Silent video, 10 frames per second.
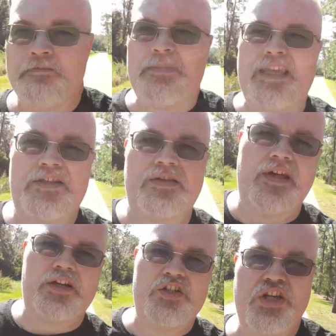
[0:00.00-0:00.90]
beings of
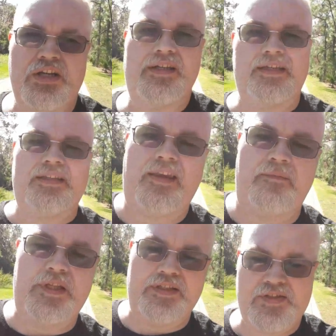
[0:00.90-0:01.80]
energy and they've
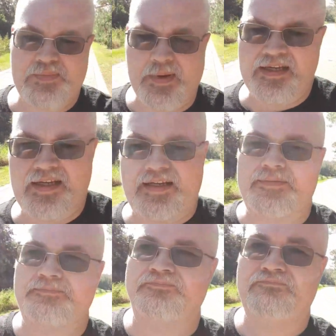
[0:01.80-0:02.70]
been spending